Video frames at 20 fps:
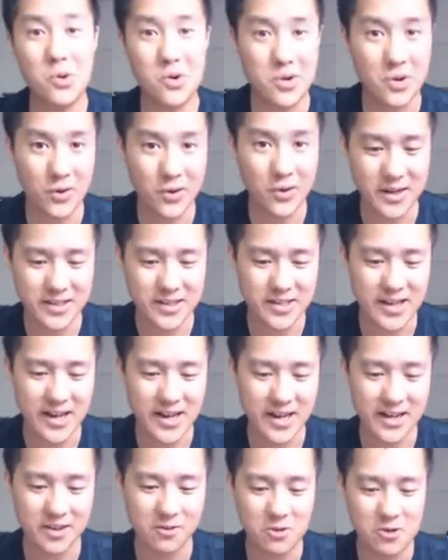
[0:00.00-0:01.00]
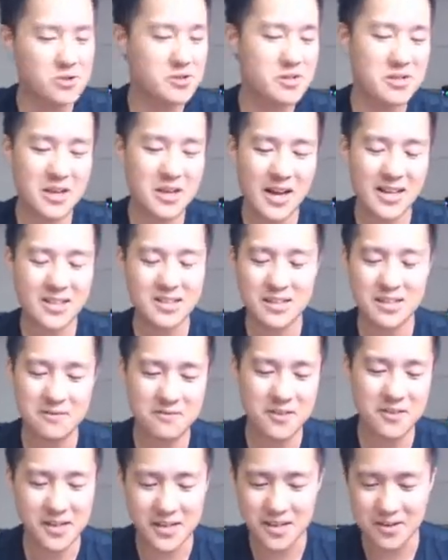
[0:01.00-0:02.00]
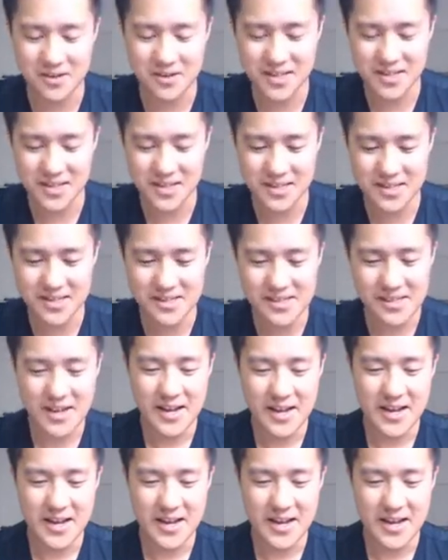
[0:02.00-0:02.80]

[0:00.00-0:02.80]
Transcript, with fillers: annoying deck where you just constantly fight Giratinas